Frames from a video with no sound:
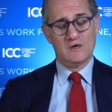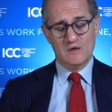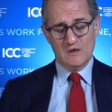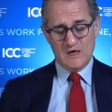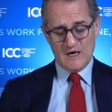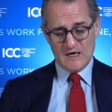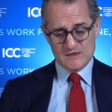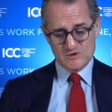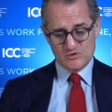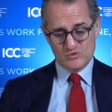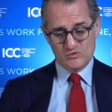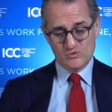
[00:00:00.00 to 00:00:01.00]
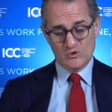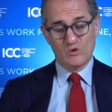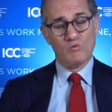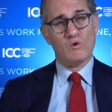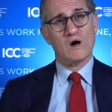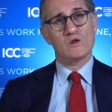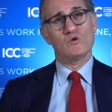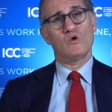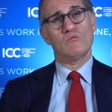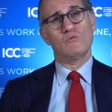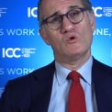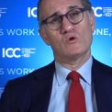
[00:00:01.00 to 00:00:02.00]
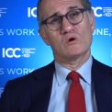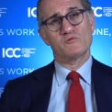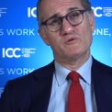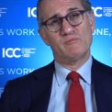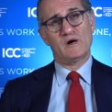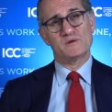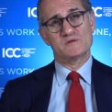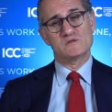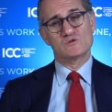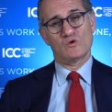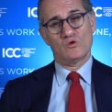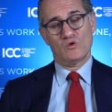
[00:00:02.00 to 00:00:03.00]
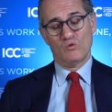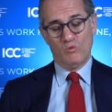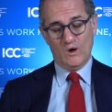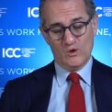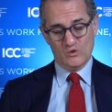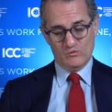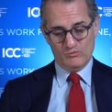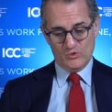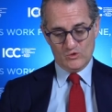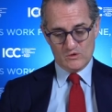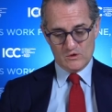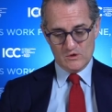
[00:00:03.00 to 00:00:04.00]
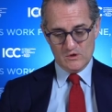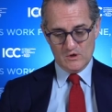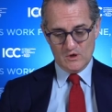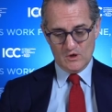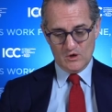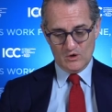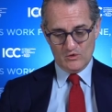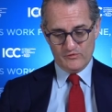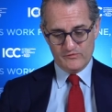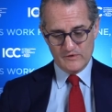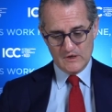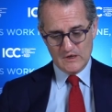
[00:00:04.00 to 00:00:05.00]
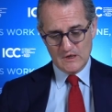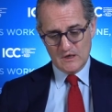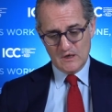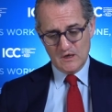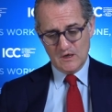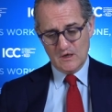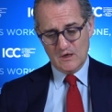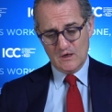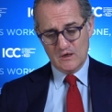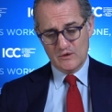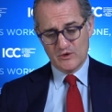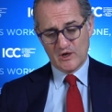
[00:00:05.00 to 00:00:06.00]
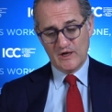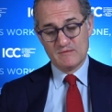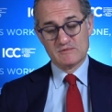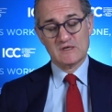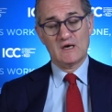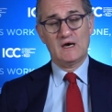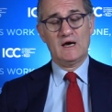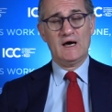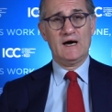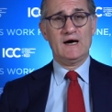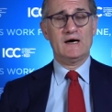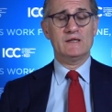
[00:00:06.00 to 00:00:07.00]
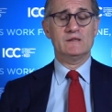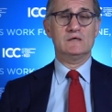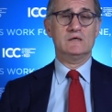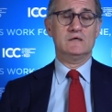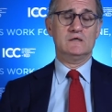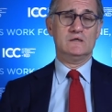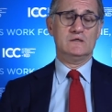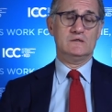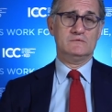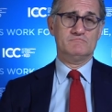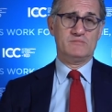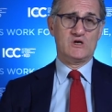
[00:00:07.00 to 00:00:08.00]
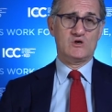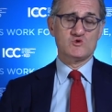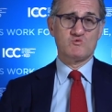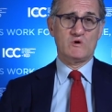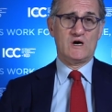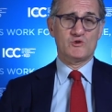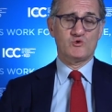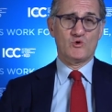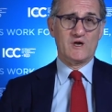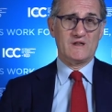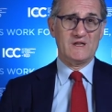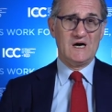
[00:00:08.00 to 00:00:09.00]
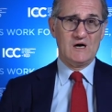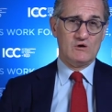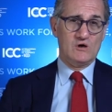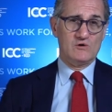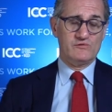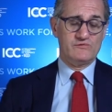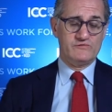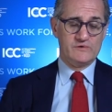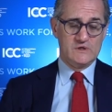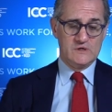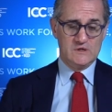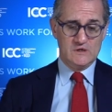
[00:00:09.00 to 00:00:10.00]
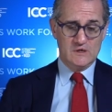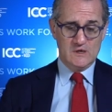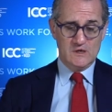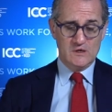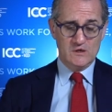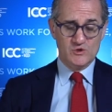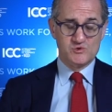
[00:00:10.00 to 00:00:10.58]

uh, as to one or more of the parties or one or more uh, of uh, the claims. And um, because we are talking now of uh,